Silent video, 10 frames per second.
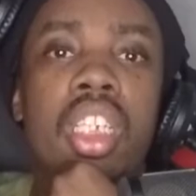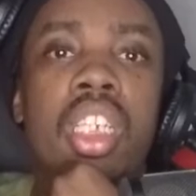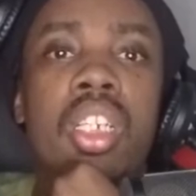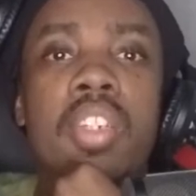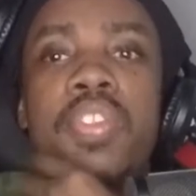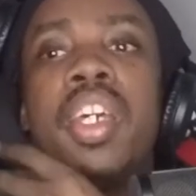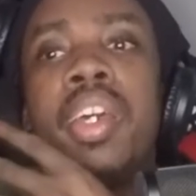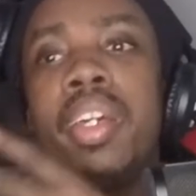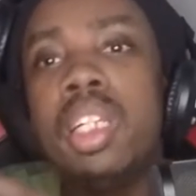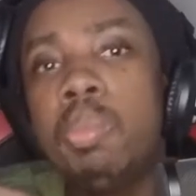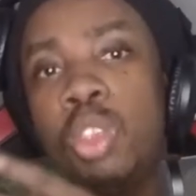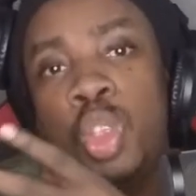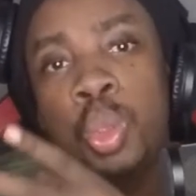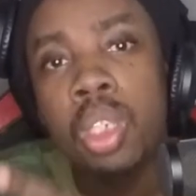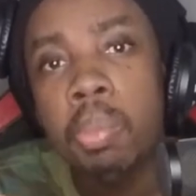you know, for help
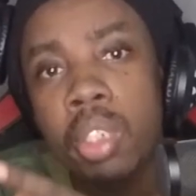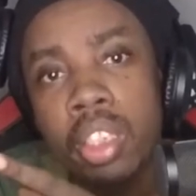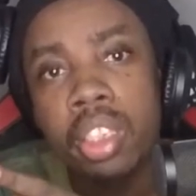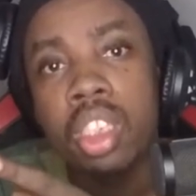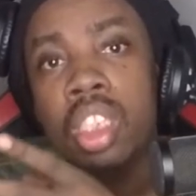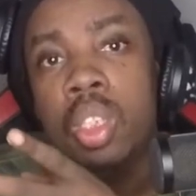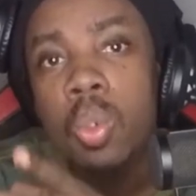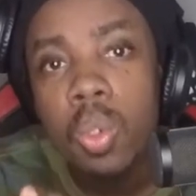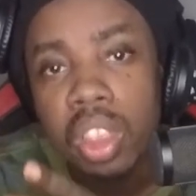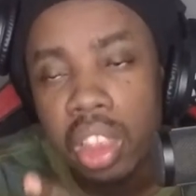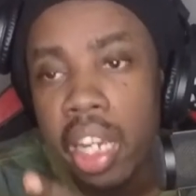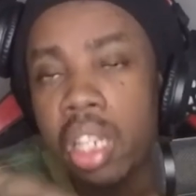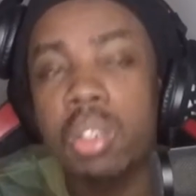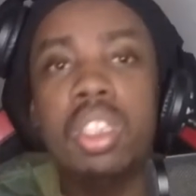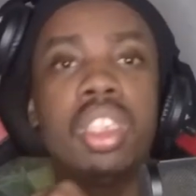troubled youths
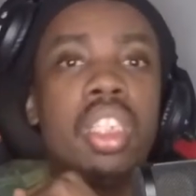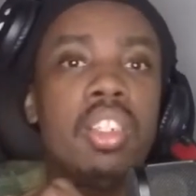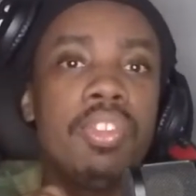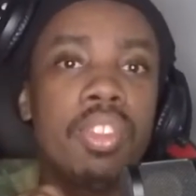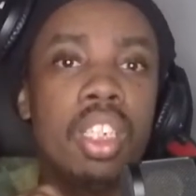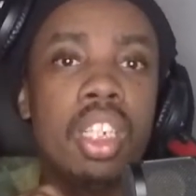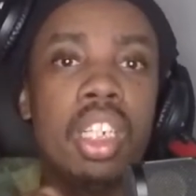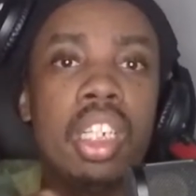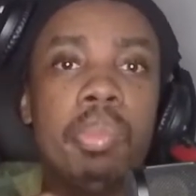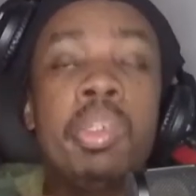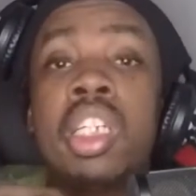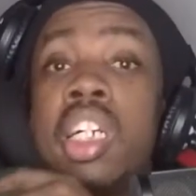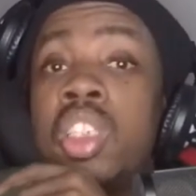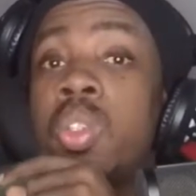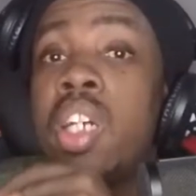like yourself.
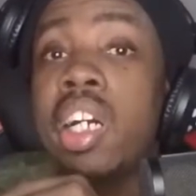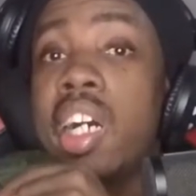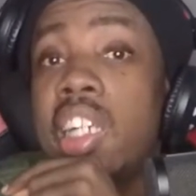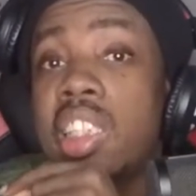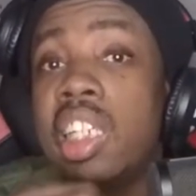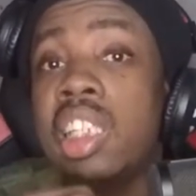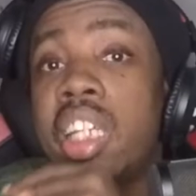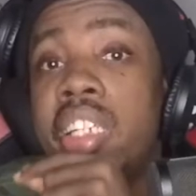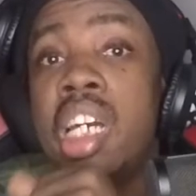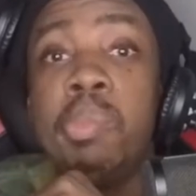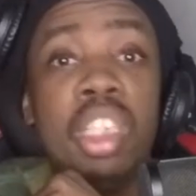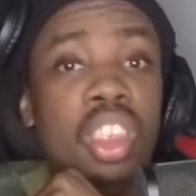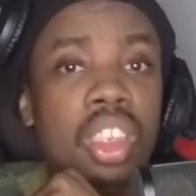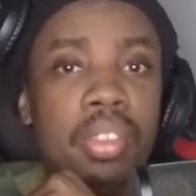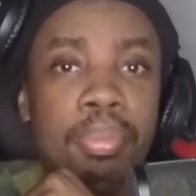Because you know cause a lot of
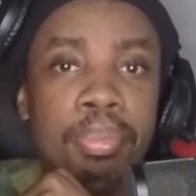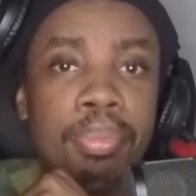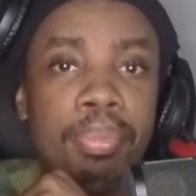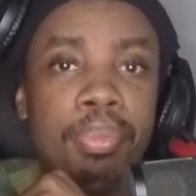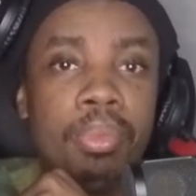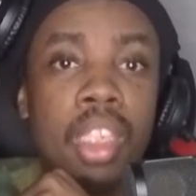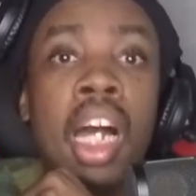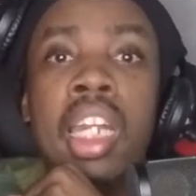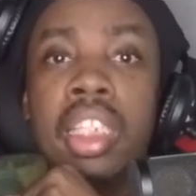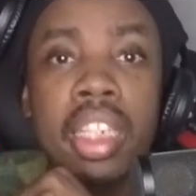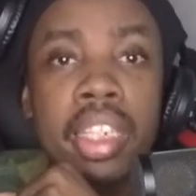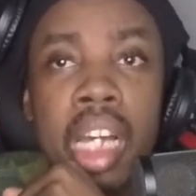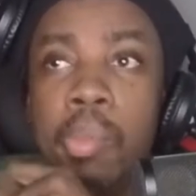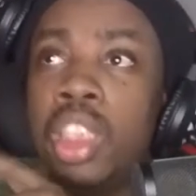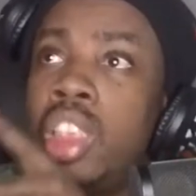damage. A lot of
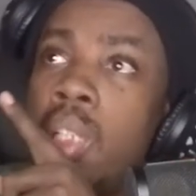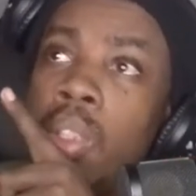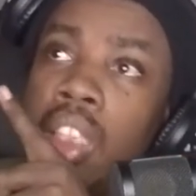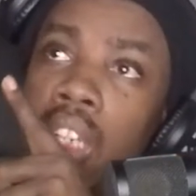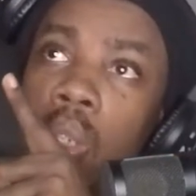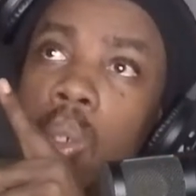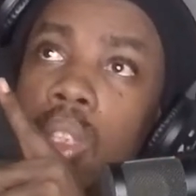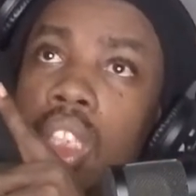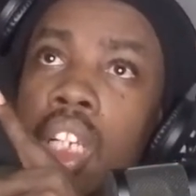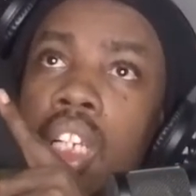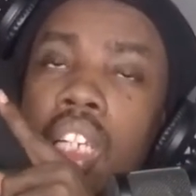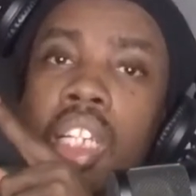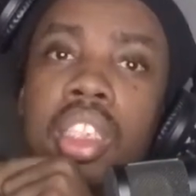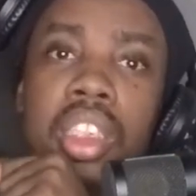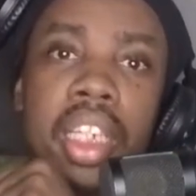damage. There was a youth
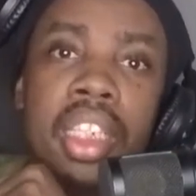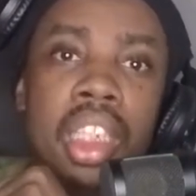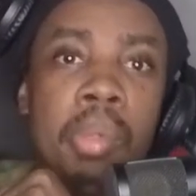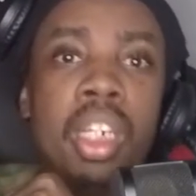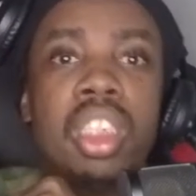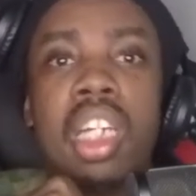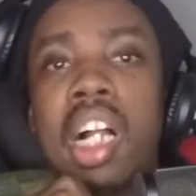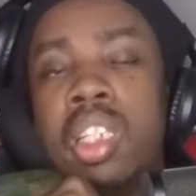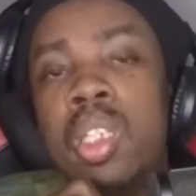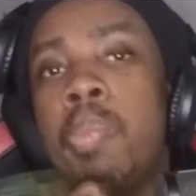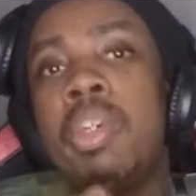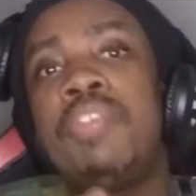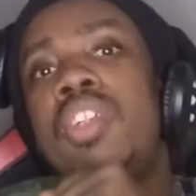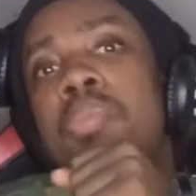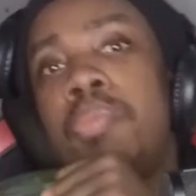in St. Thomas called Duppy
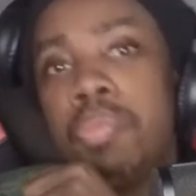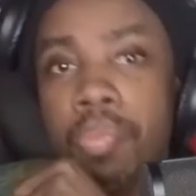Flim.